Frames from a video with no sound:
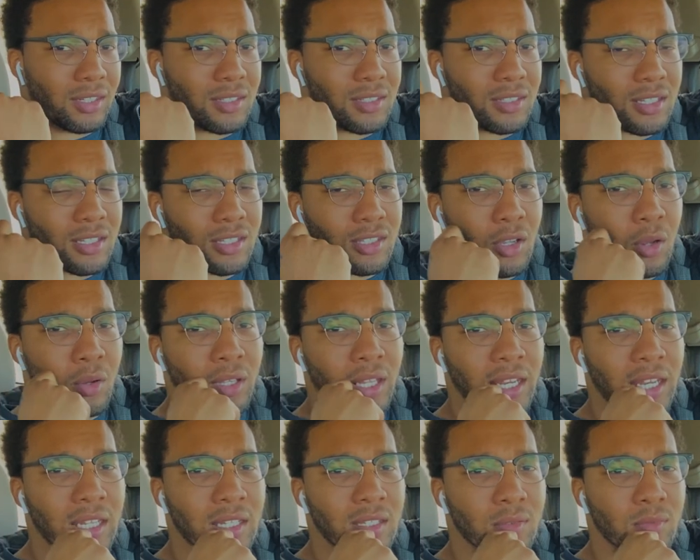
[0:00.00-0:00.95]
Just don't
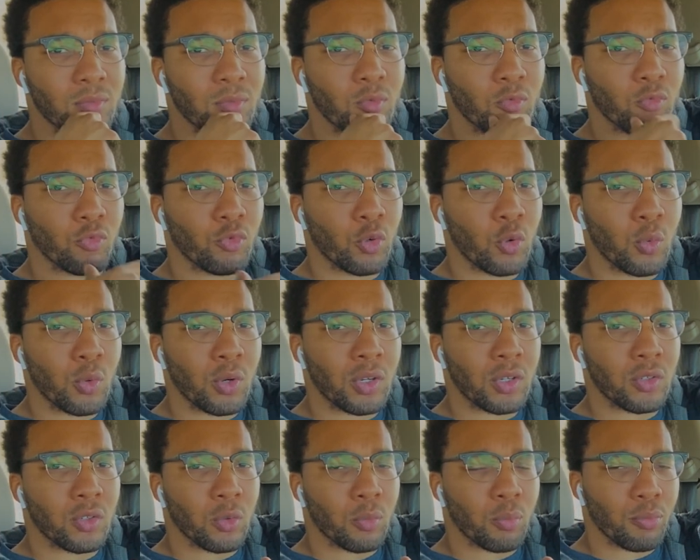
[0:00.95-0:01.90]
let it
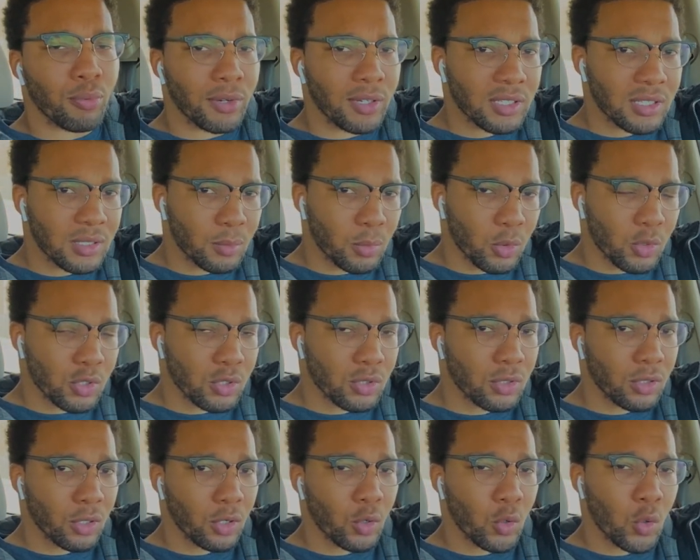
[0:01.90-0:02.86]
ruin your principles,
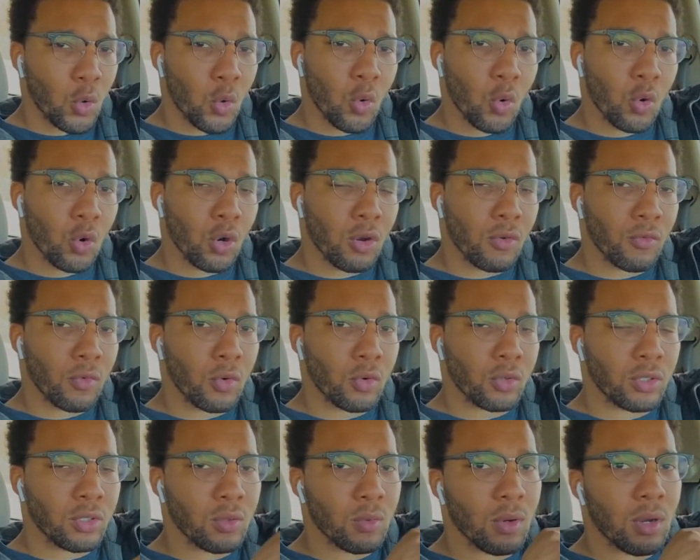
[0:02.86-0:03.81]
the core of who
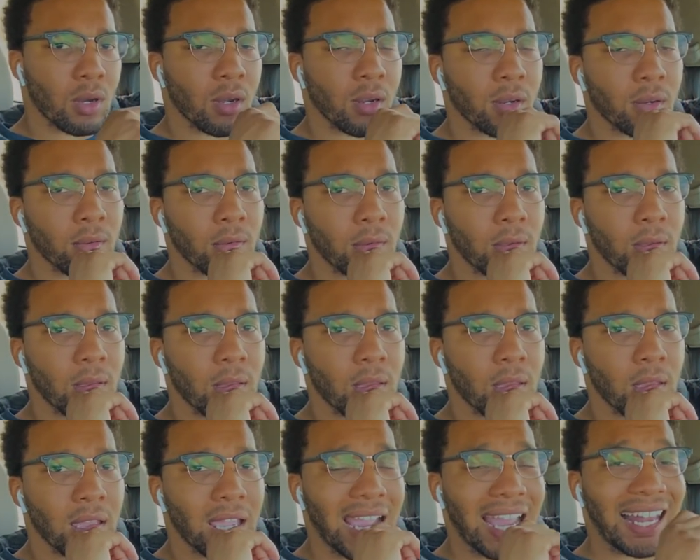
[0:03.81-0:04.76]
you are.
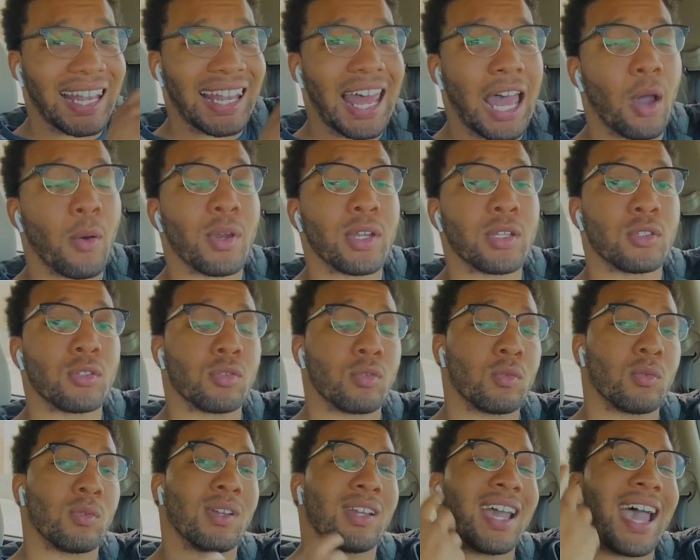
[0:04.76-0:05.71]
Allow it
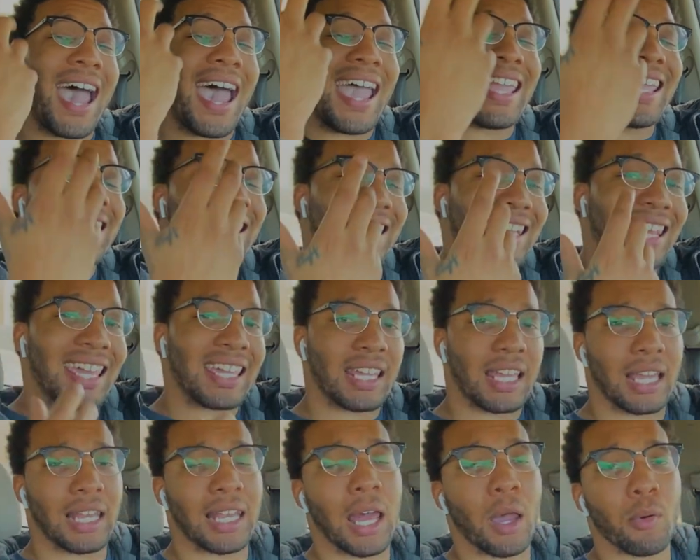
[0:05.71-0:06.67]
to heighten
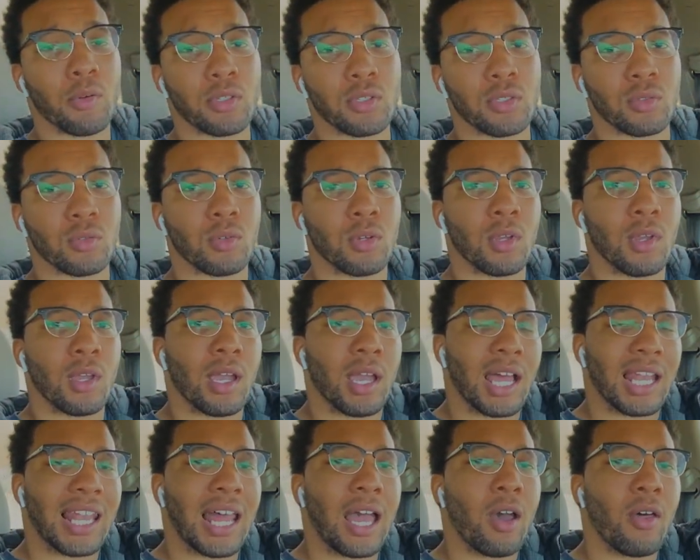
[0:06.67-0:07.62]
it. Allow it to
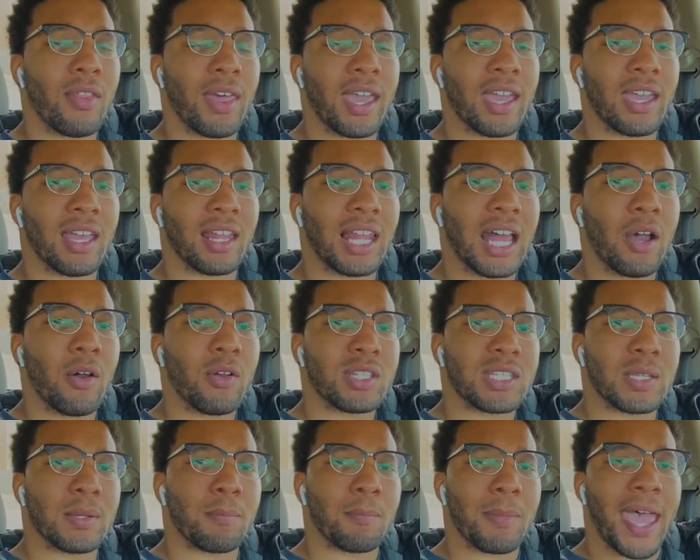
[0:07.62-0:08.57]
allow that. Allow it
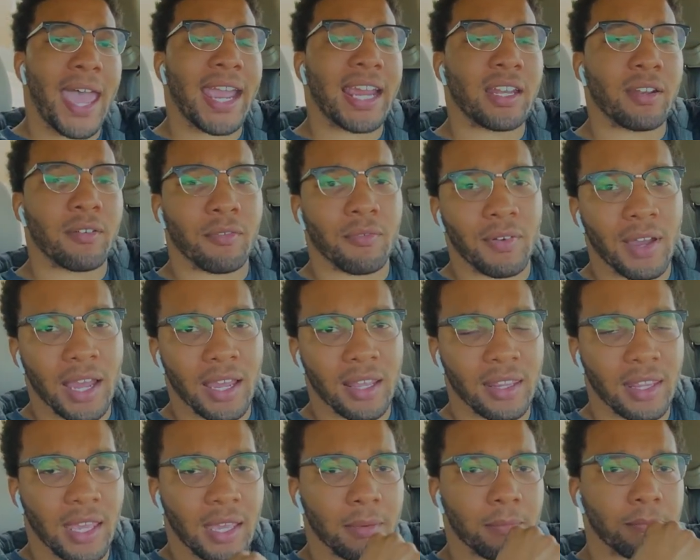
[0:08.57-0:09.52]
to magnify
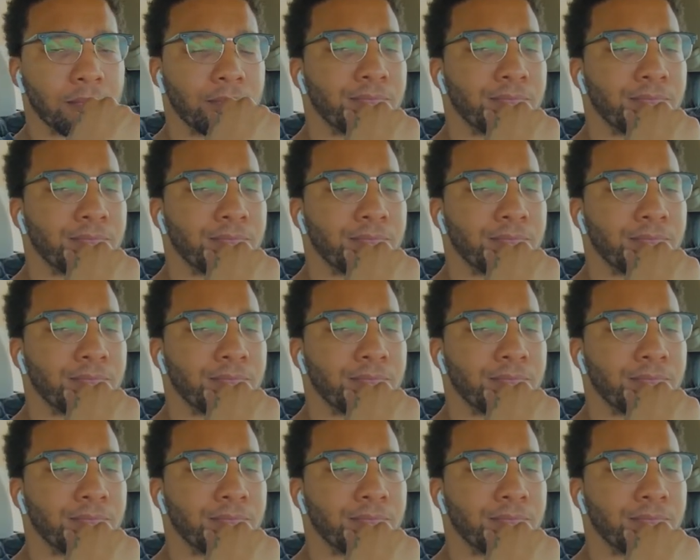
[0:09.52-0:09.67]
that.